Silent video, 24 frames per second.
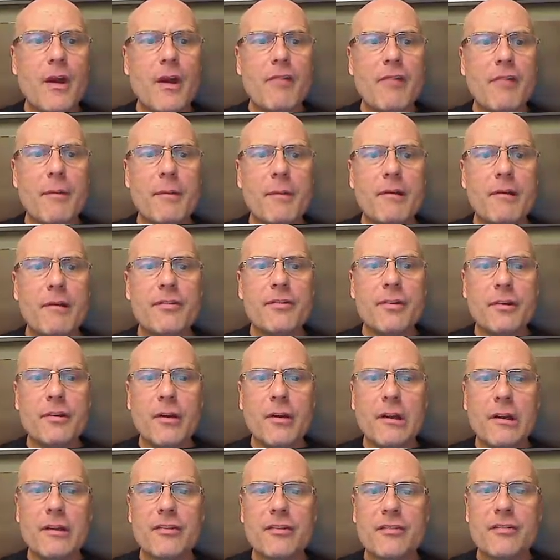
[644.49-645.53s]
Ramirez
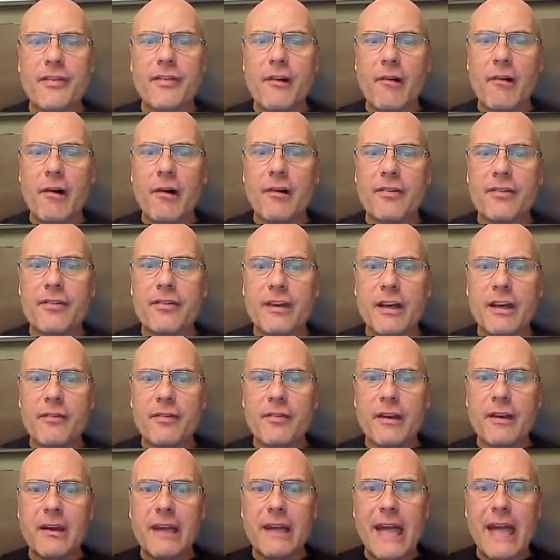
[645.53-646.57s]
acknowledged that there are
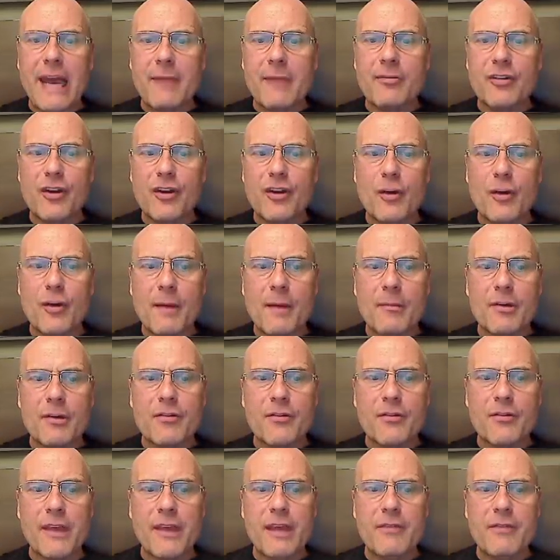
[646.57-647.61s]
significant gaps in her
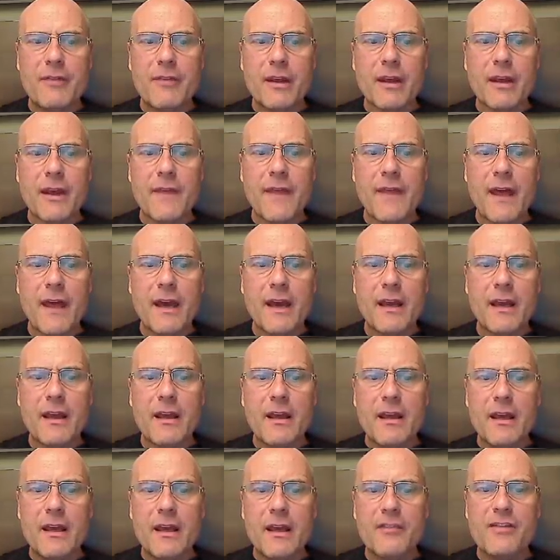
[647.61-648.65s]
memories of the evening, and that
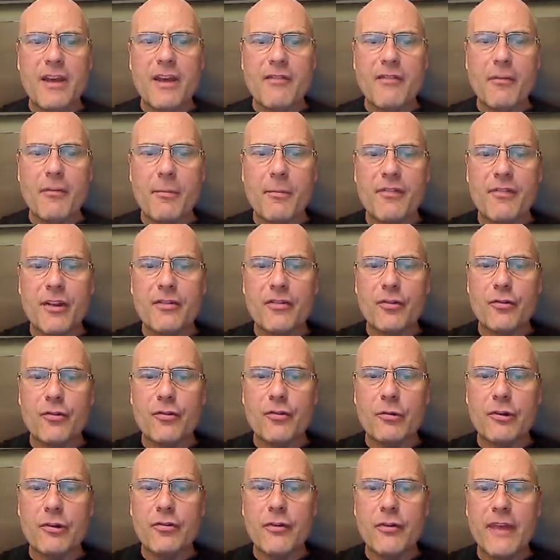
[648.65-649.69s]
if she ever presents her
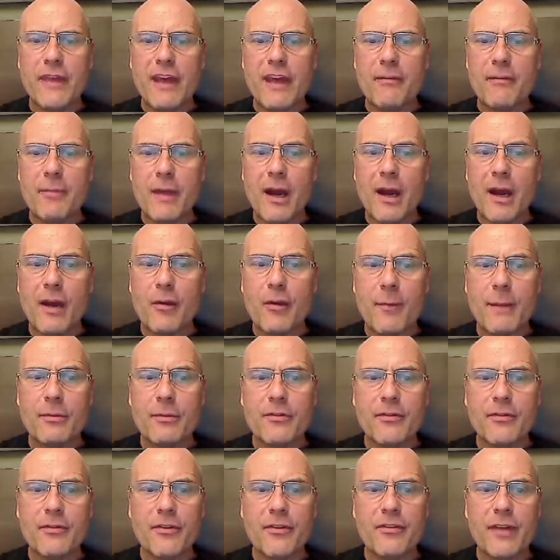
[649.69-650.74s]
story to the FBI or
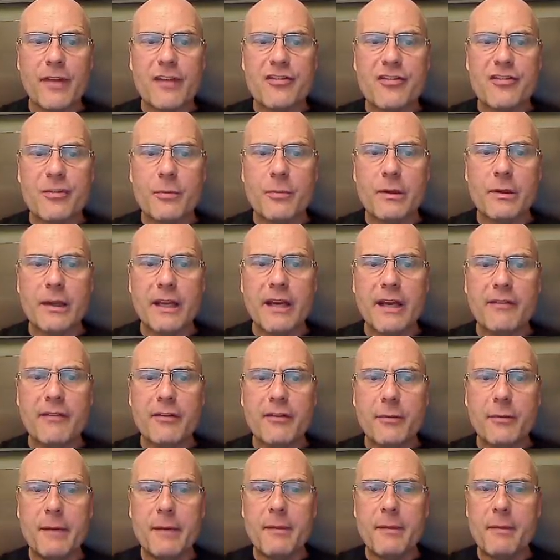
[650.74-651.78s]
members of the Senate, she will
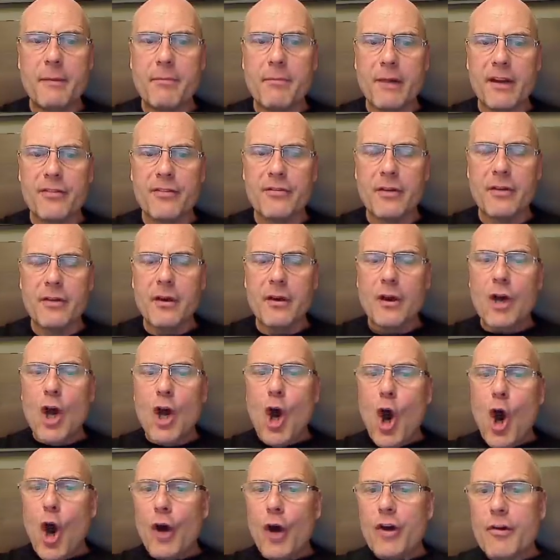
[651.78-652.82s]
inevitably be pressed
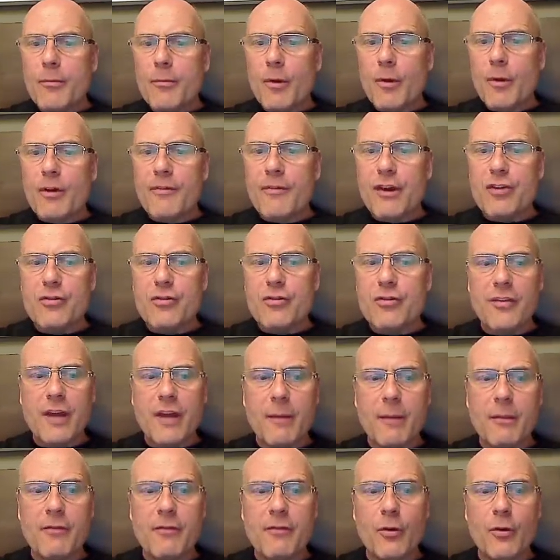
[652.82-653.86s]
on her motivation for
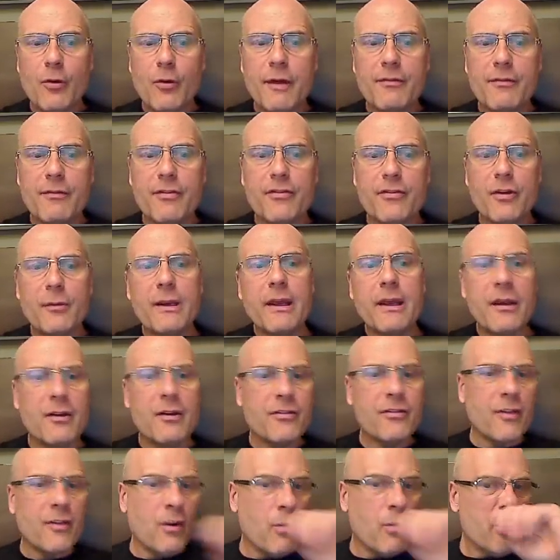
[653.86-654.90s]
coming forward after so many
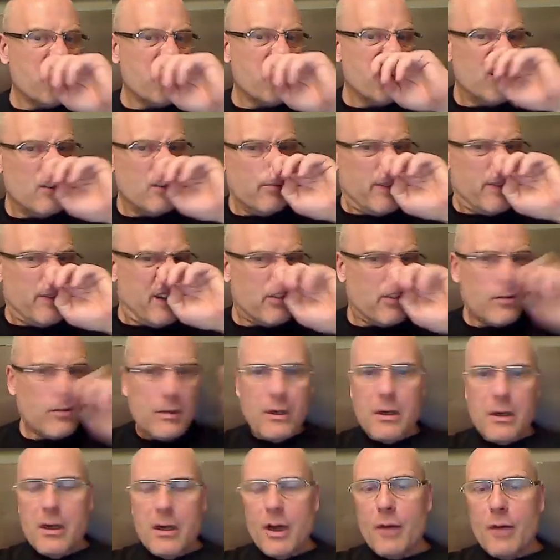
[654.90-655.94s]
years and questioned about
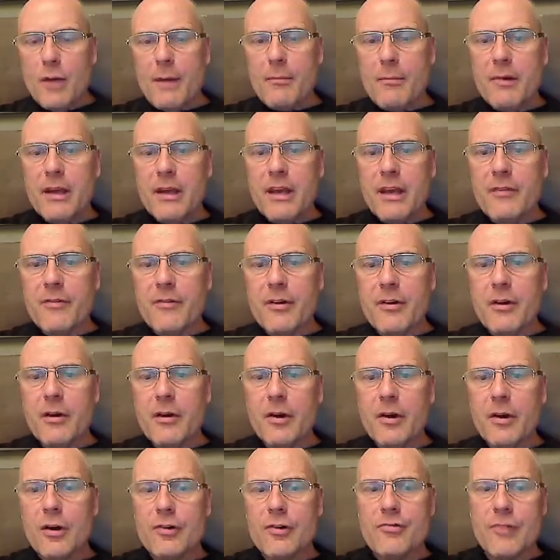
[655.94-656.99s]
her memory given
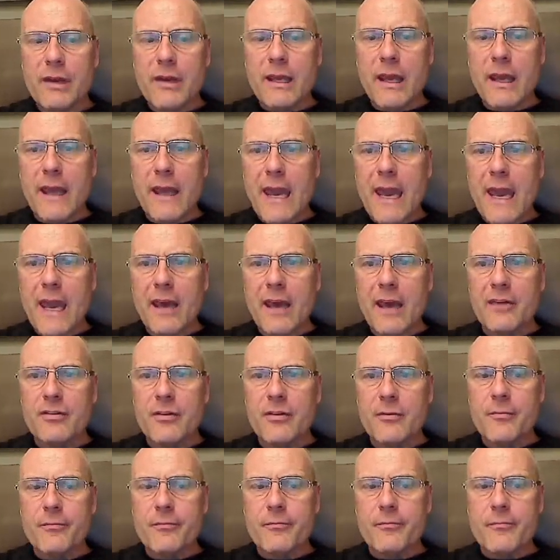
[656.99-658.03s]
her drinking at
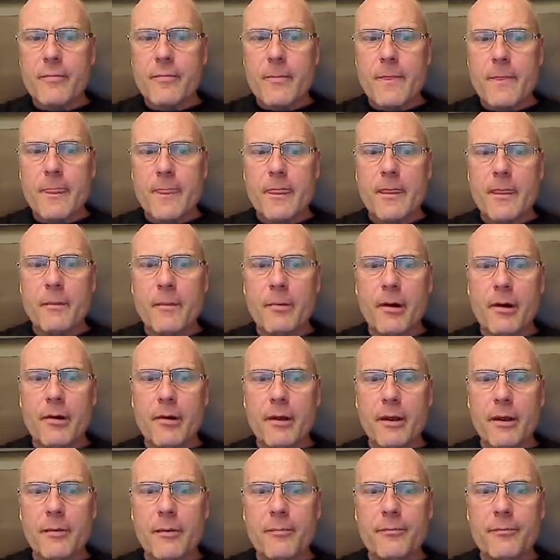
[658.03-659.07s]
the
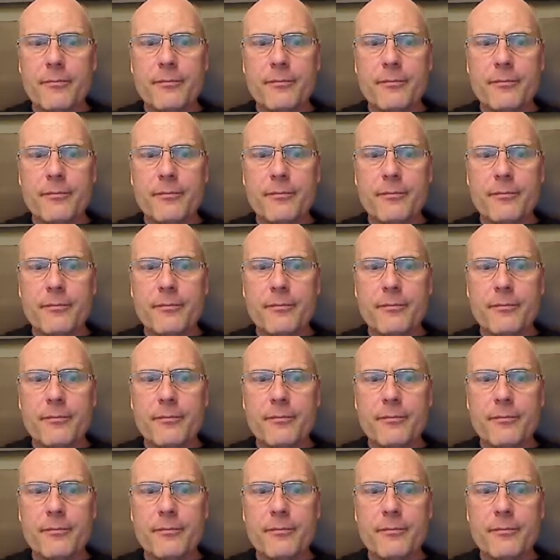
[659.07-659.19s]
party.